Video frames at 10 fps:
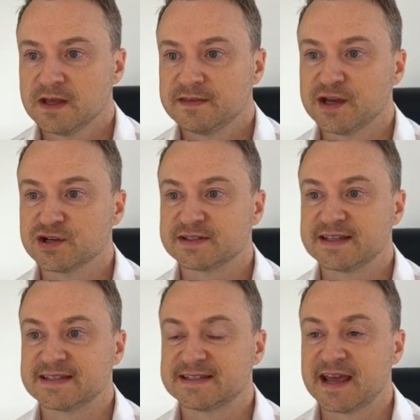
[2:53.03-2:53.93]
There's
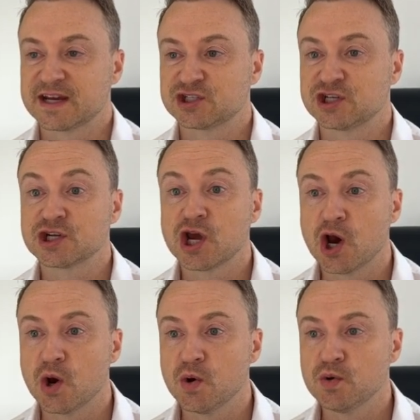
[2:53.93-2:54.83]
the section
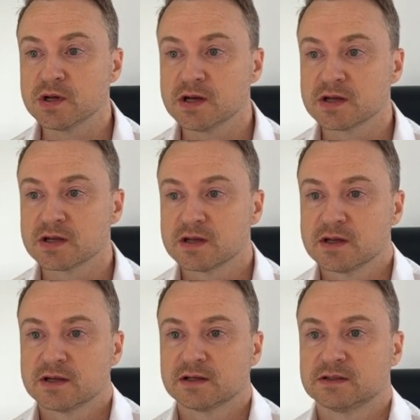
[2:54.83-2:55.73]
code.
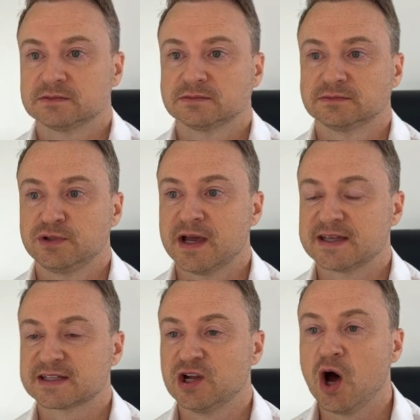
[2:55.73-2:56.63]
You
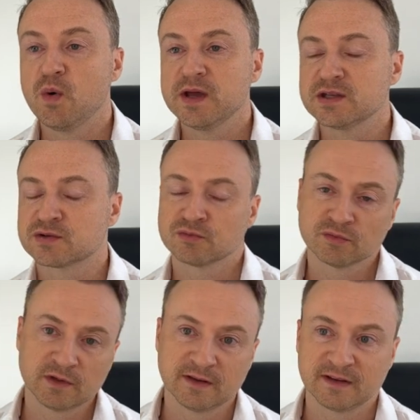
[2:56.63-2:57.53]
guys can always,
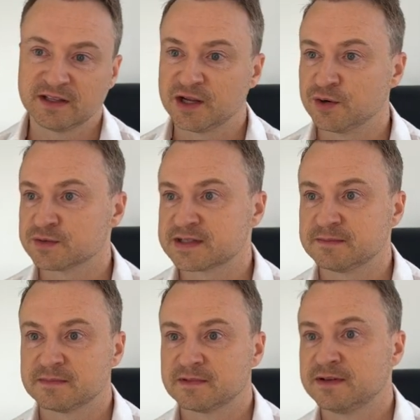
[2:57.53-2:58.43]
you
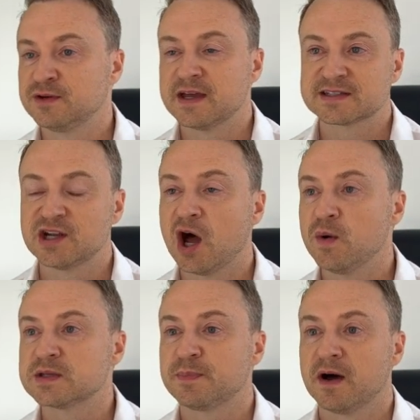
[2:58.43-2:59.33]
guys can
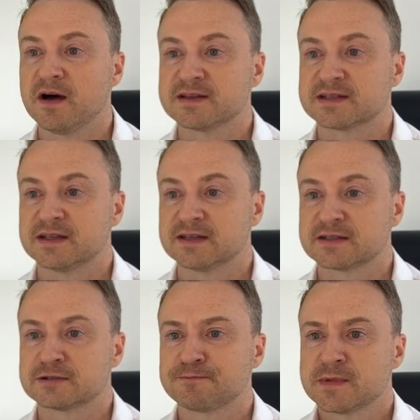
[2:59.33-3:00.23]
always pause this.